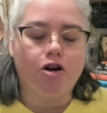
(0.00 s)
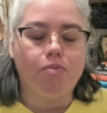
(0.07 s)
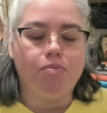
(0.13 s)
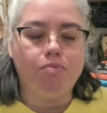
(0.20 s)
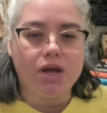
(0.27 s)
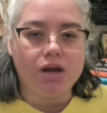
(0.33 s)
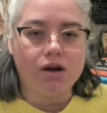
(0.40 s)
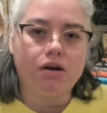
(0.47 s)

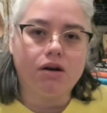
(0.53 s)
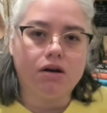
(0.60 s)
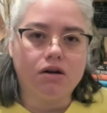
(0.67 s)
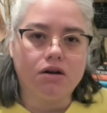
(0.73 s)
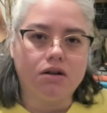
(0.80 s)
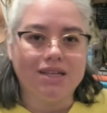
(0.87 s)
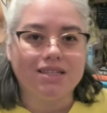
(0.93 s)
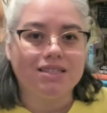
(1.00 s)
mirrored
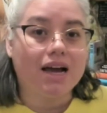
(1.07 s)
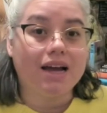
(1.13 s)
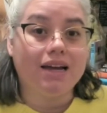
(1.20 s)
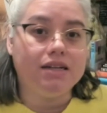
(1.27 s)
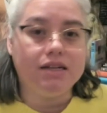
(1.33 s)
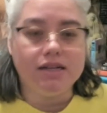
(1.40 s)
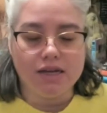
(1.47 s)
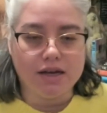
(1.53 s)
this
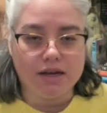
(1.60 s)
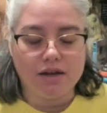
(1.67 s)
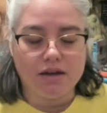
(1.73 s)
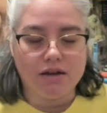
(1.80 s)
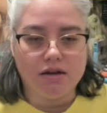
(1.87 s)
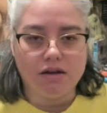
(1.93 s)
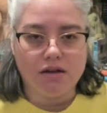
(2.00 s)
idea.